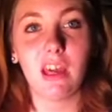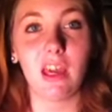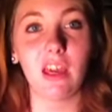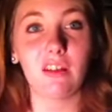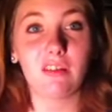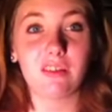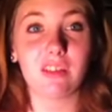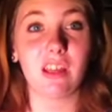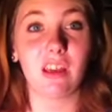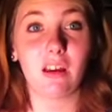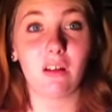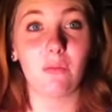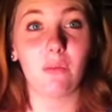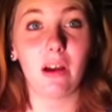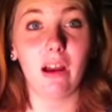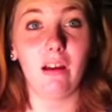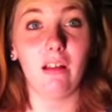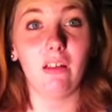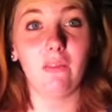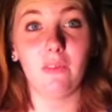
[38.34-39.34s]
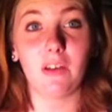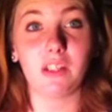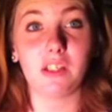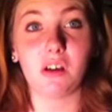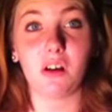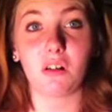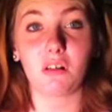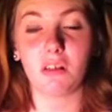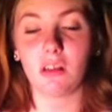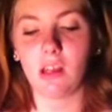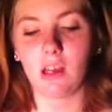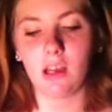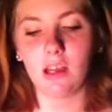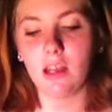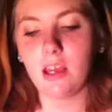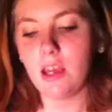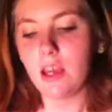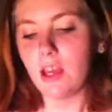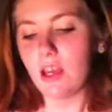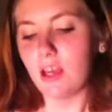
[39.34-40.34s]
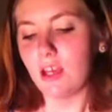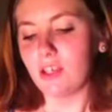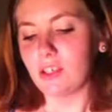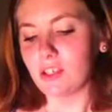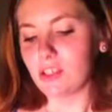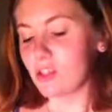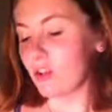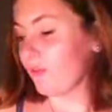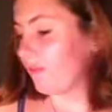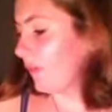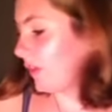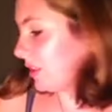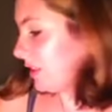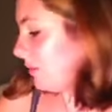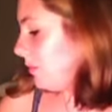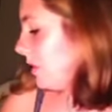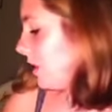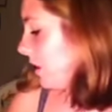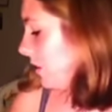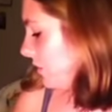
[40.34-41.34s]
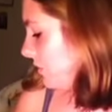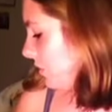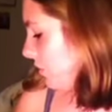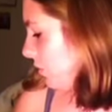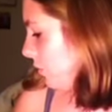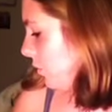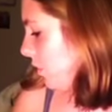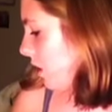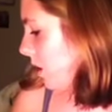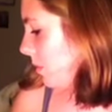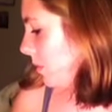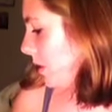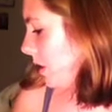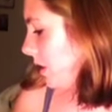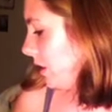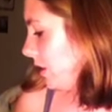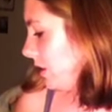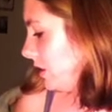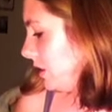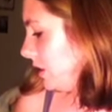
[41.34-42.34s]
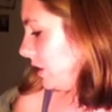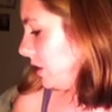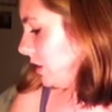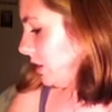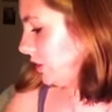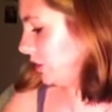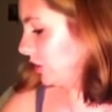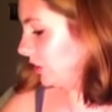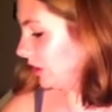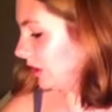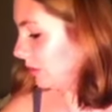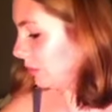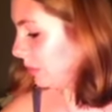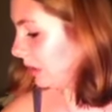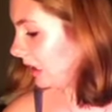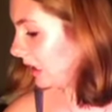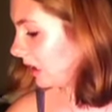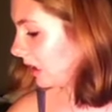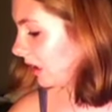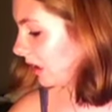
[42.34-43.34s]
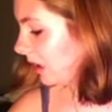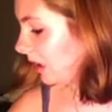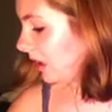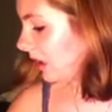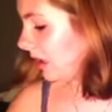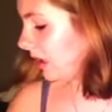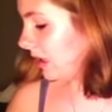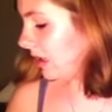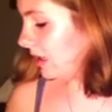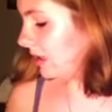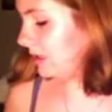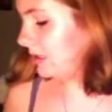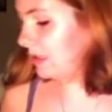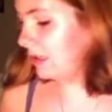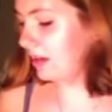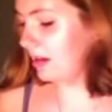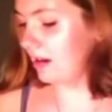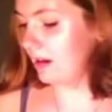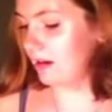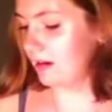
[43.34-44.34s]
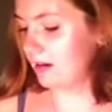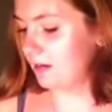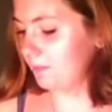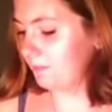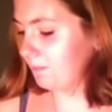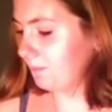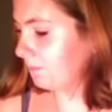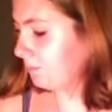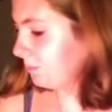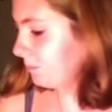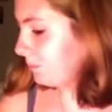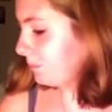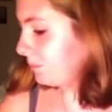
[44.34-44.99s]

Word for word: it could take a while if I talk a lot. So first I'm going to go through Walmart just because um,